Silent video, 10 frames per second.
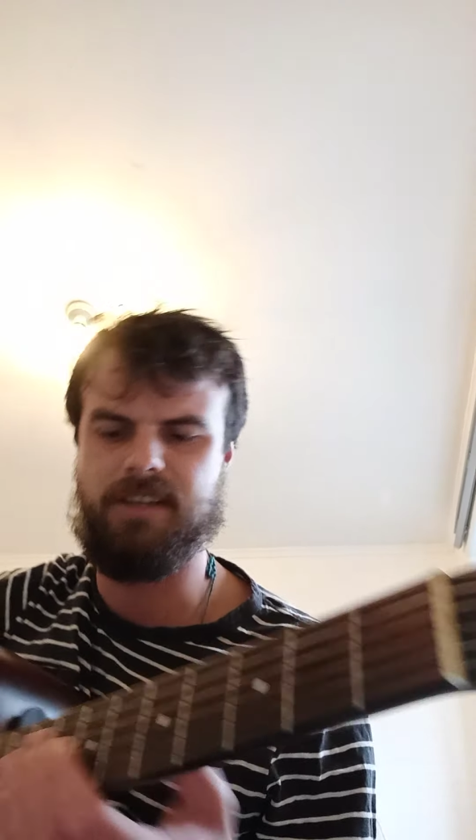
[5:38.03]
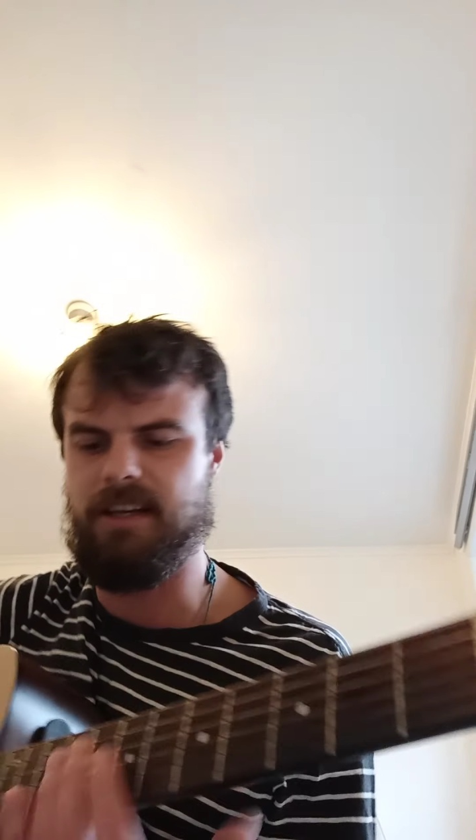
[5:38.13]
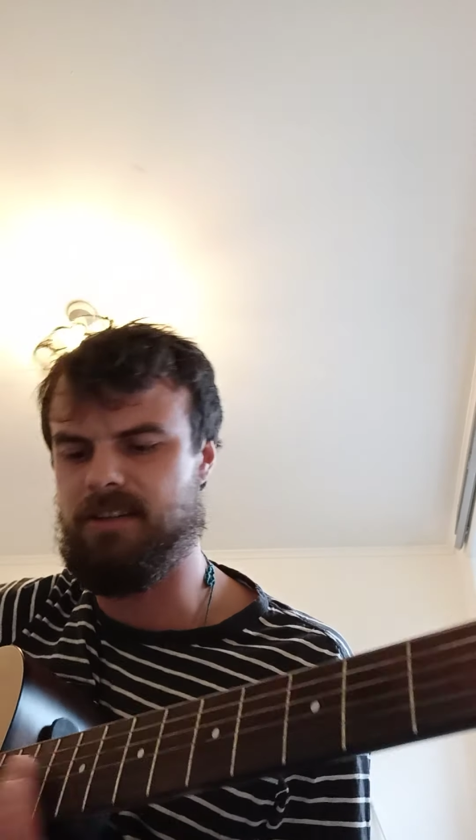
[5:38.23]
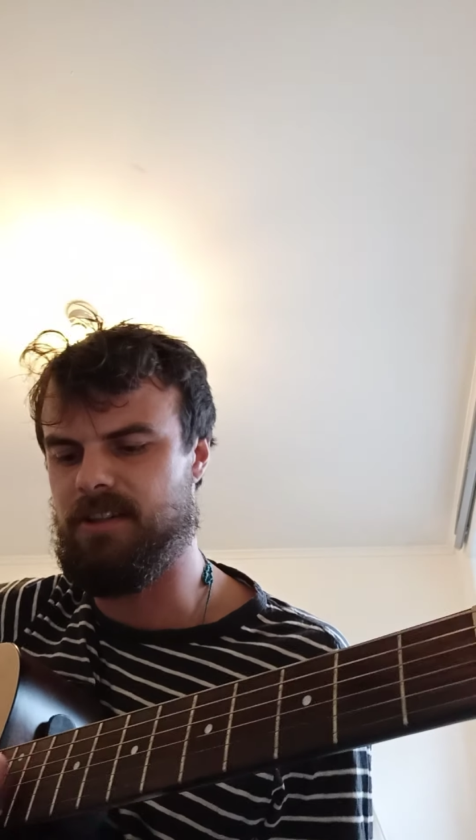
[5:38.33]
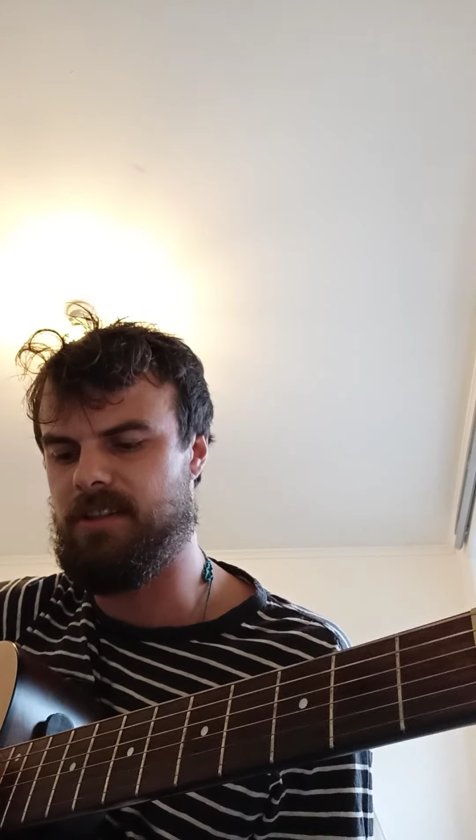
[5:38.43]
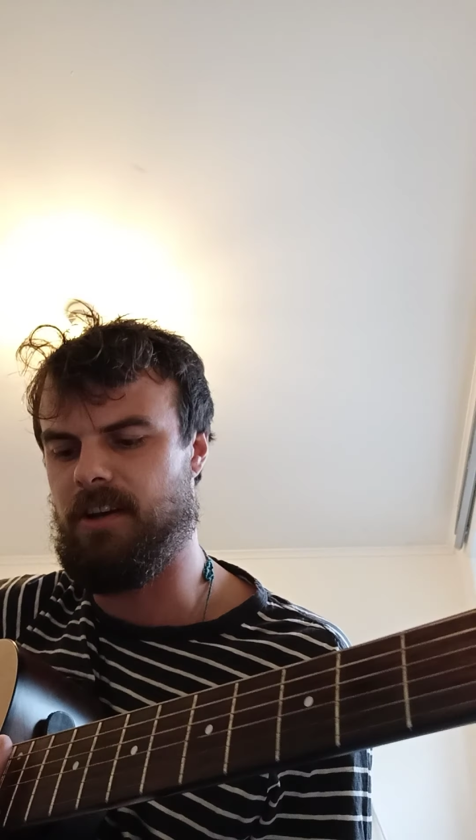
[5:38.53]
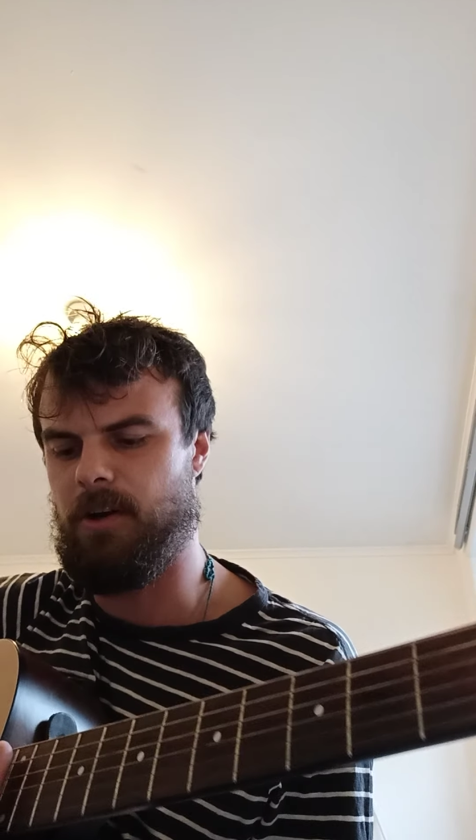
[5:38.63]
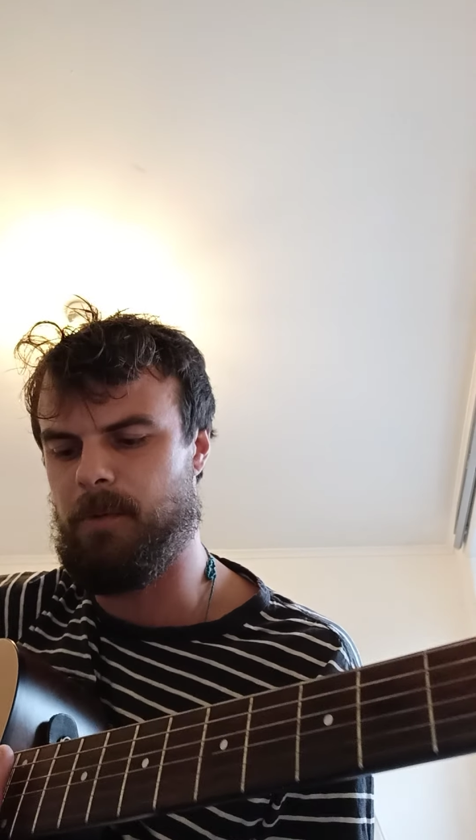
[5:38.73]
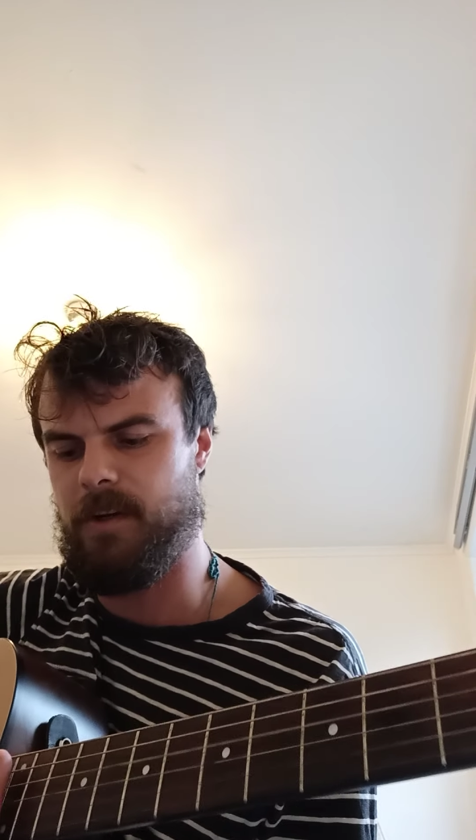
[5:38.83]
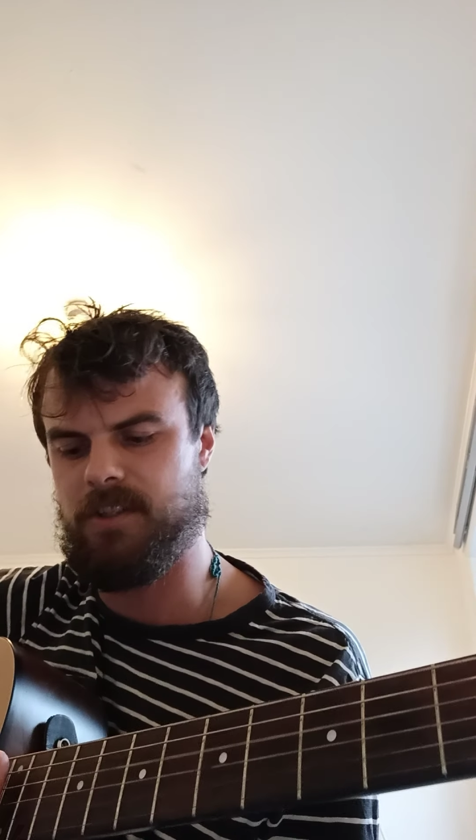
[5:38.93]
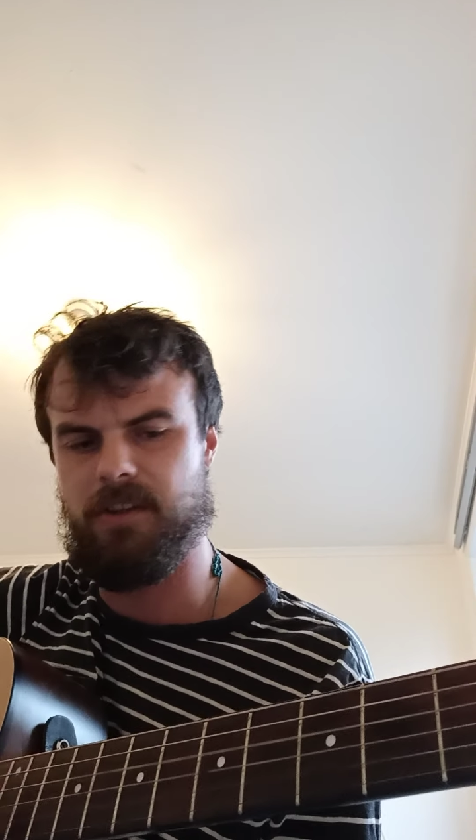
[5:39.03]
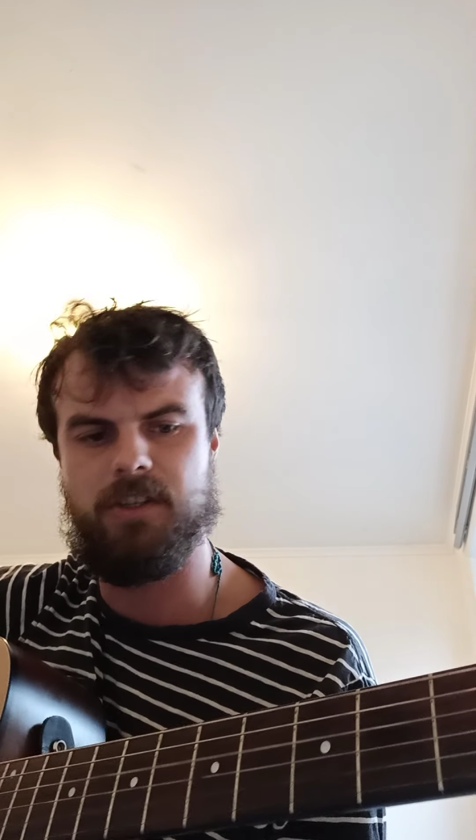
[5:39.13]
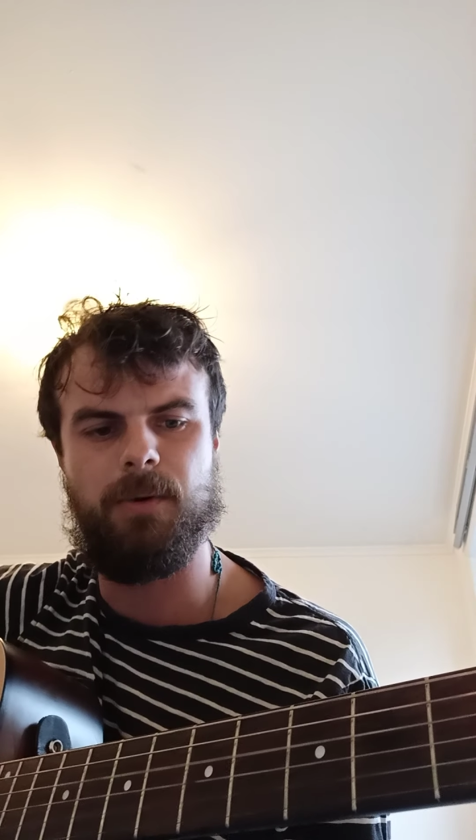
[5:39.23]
Yeah, just the harmonics on the